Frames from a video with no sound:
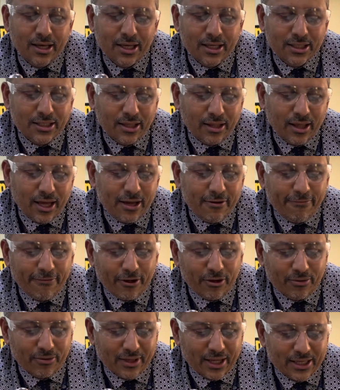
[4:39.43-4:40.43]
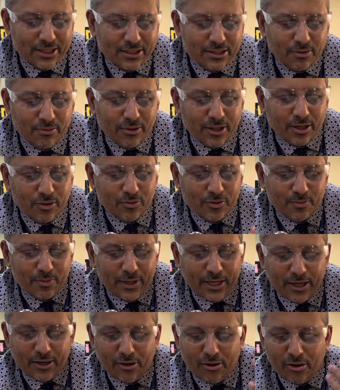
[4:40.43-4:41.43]
So they felt that something was
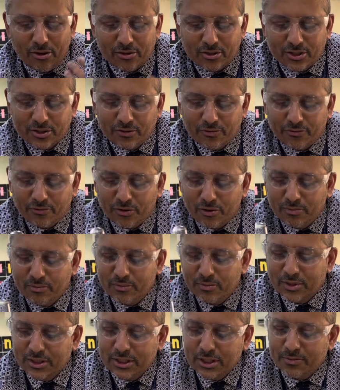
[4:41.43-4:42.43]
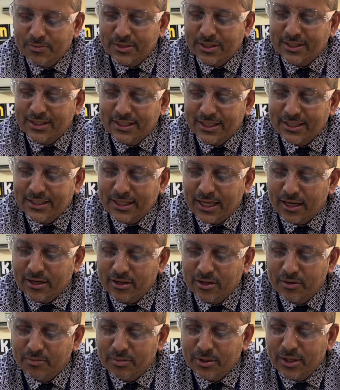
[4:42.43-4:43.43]
being lost from substances that
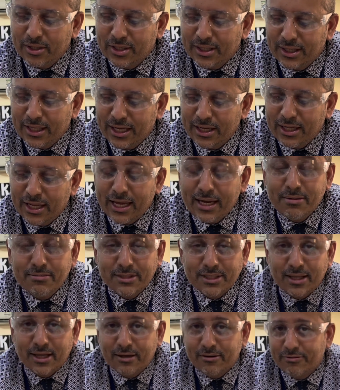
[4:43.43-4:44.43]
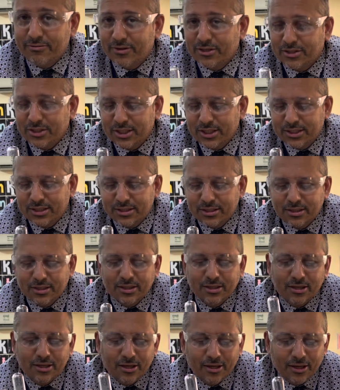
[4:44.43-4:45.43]
could burn, and they named that phlogiston.
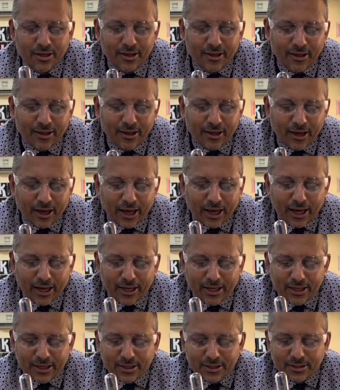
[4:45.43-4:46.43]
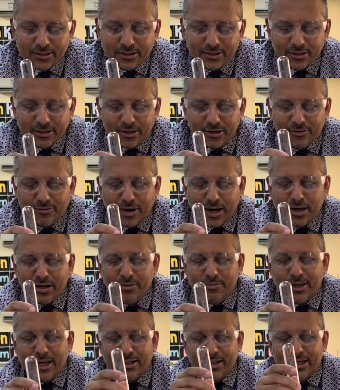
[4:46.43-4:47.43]
And around
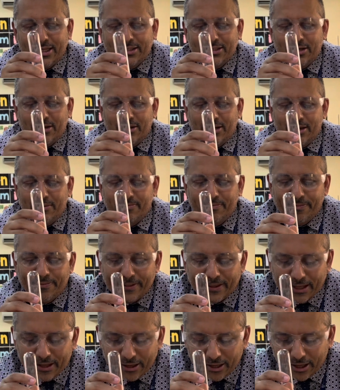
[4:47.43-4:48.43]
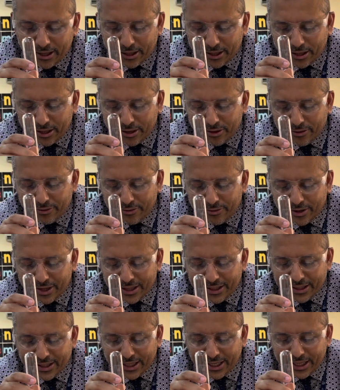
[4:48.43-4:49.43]
about that time,
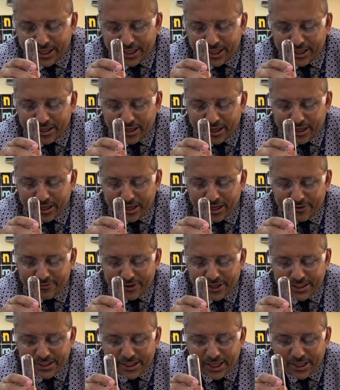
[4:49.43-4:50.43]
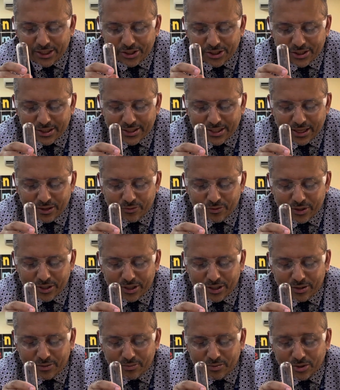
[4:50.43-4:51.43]
the investigations that
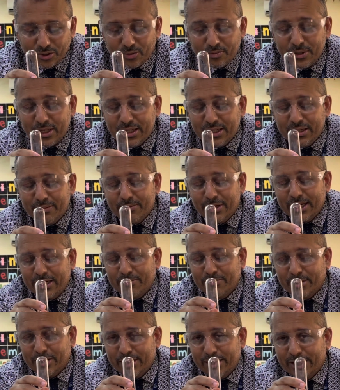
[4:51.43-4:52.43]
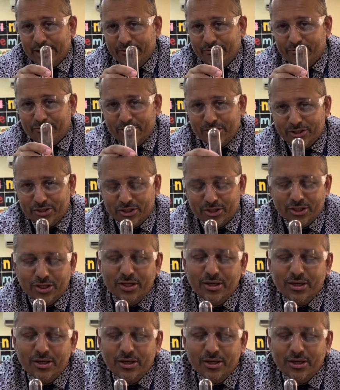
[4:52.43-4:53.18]
were predominantly made by a French